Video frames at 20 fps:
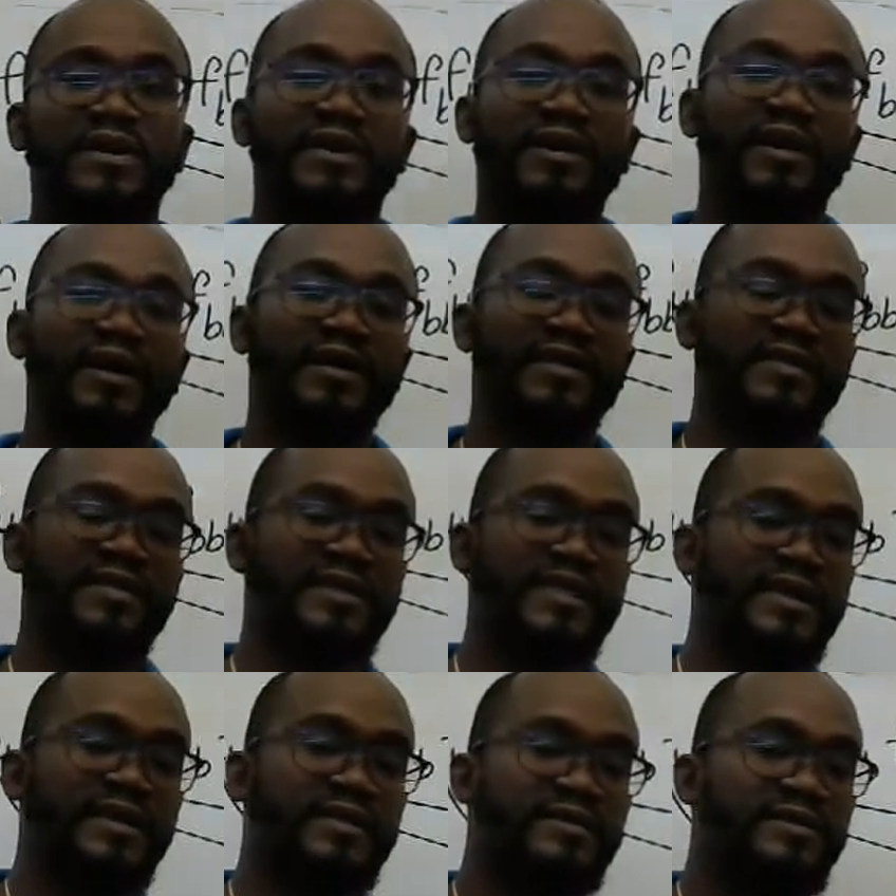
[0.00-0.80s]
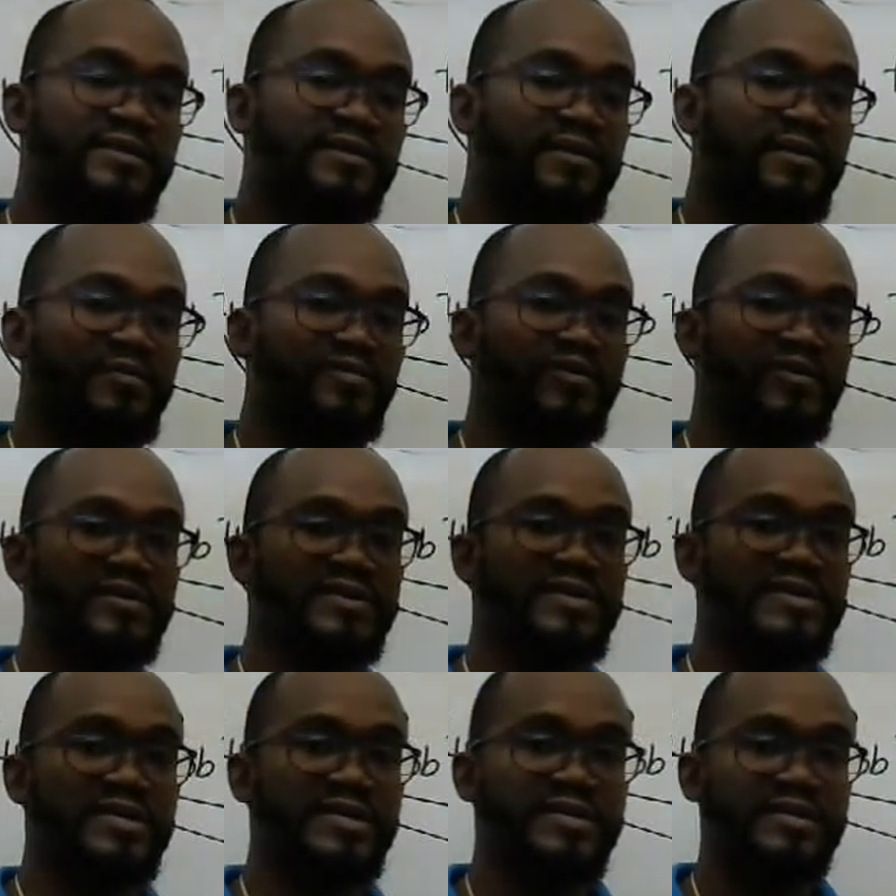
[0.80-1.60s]
and then
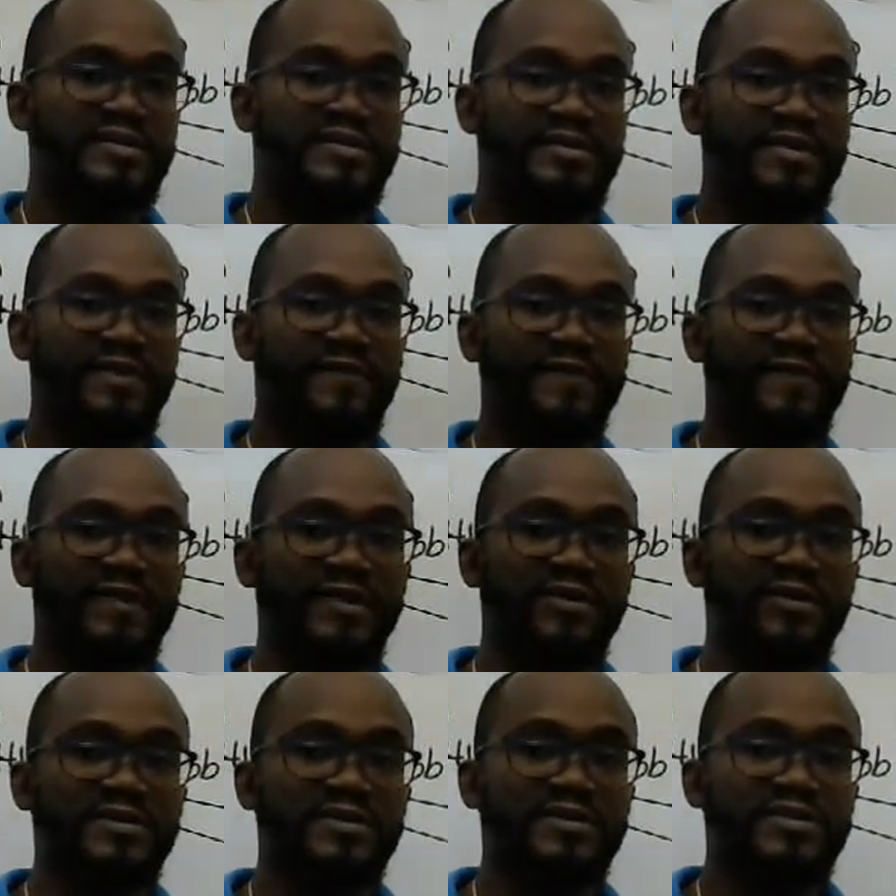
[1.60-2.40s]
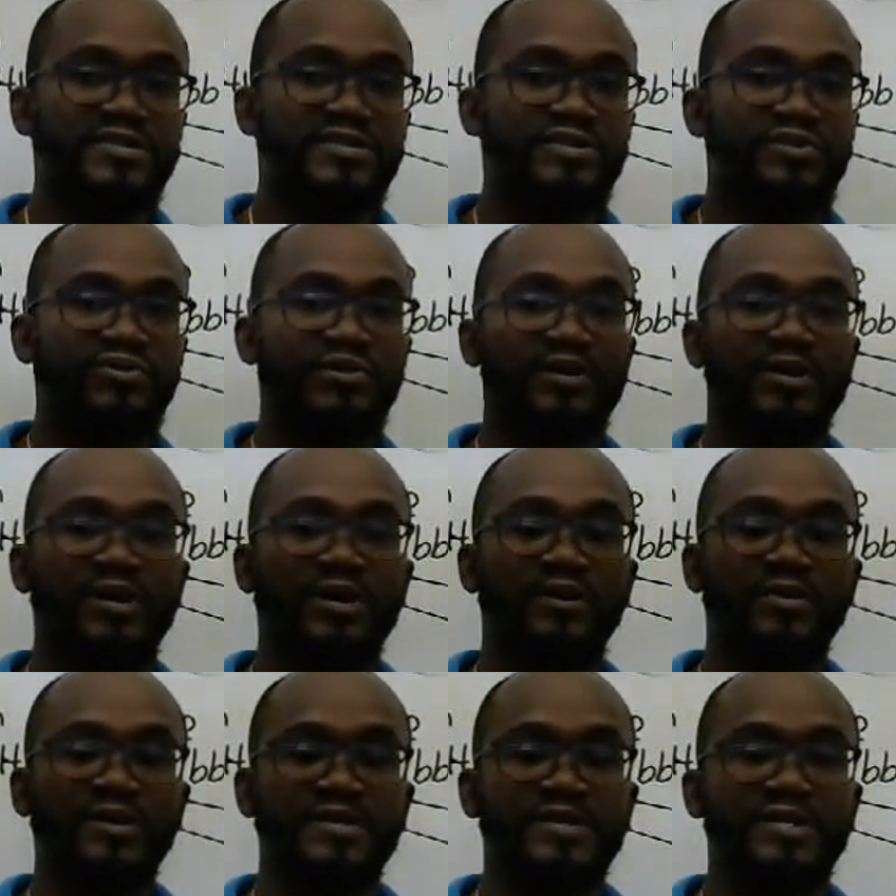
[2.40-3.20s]
proceed safely onto the shoulder,
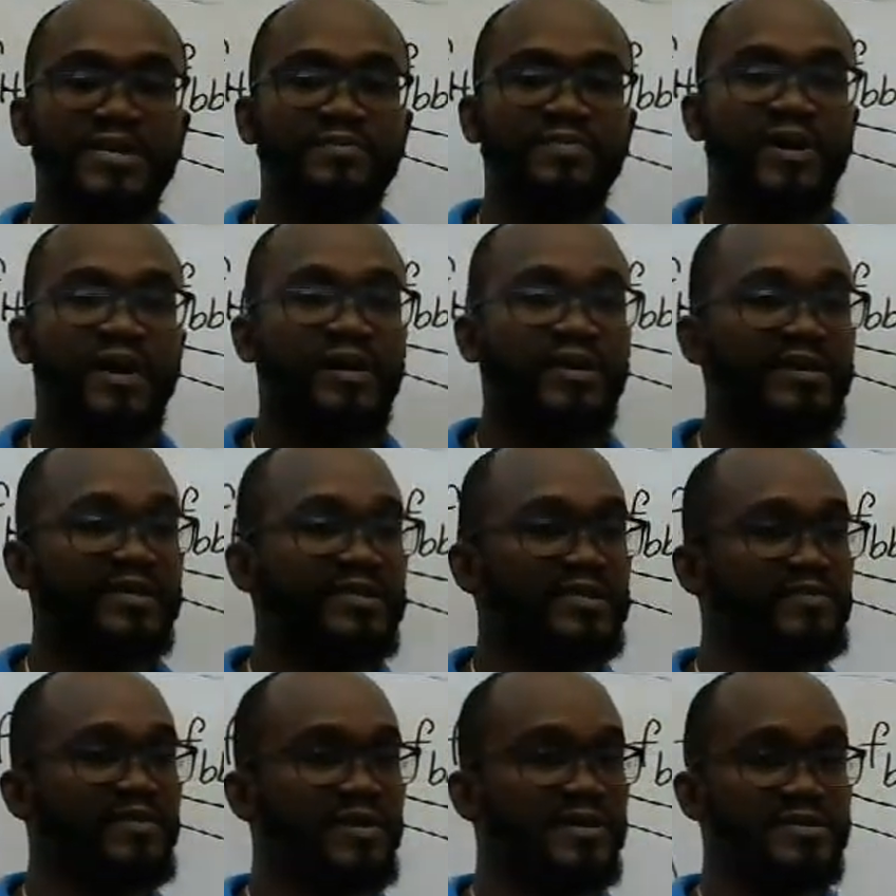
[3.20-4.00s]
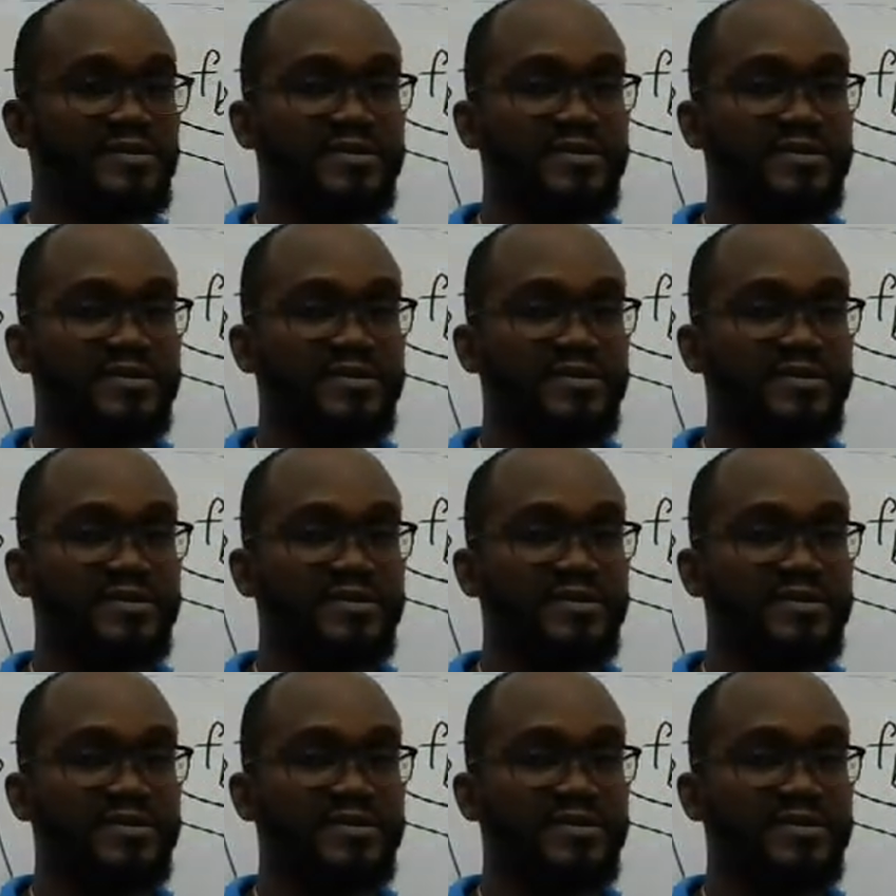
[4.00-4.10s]
onto the parking spot.